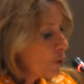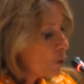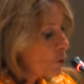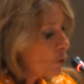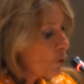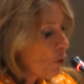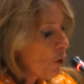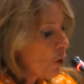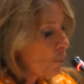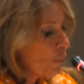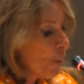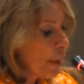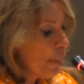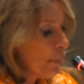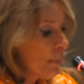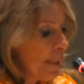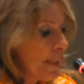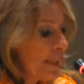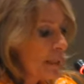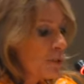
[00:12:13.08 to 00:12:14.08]
Strong
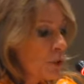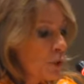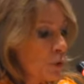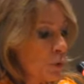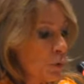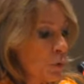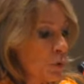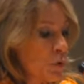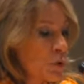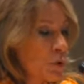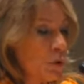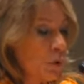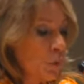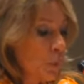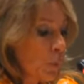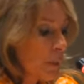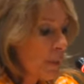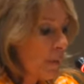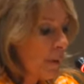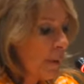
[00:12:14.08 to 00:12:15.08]
public
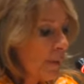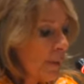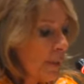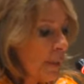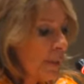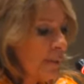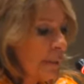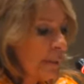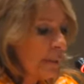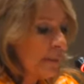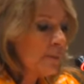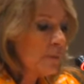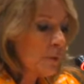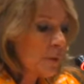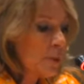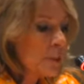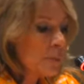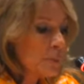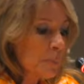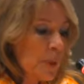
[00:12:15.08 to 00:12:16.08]
institutions with clear and
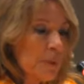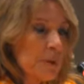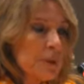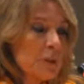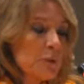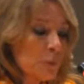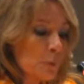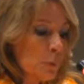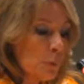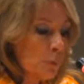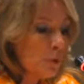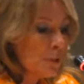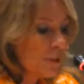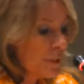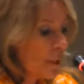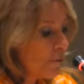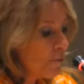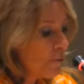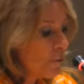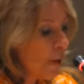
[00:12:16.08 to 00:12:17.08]
transparent
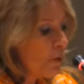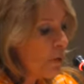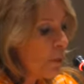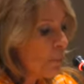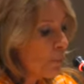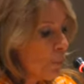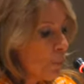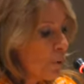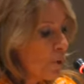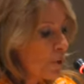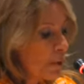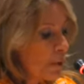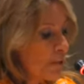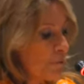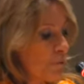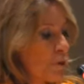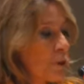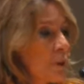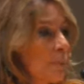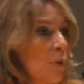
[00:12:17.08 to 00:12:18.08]
rules are very
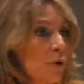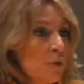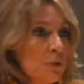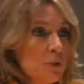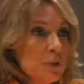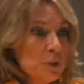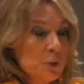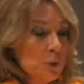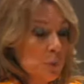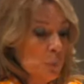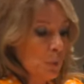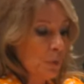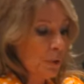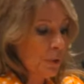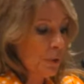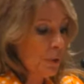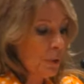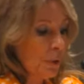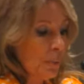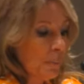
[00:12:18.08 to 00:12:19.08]
important for democracy
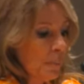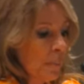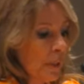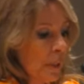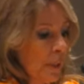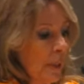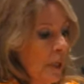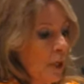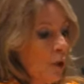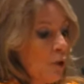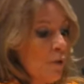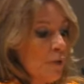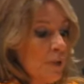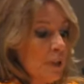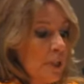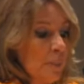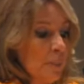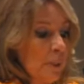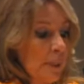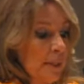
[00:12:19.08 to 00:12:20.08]
to work.
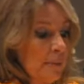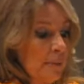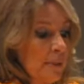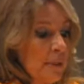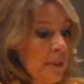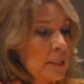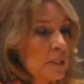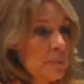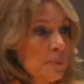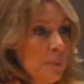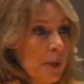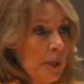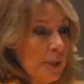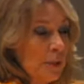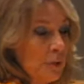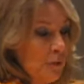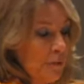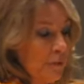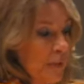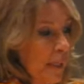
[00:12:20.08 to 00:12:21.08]
Governability is
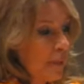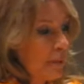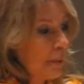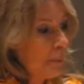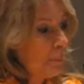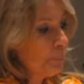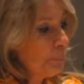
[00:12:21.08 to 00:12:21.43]
part of that.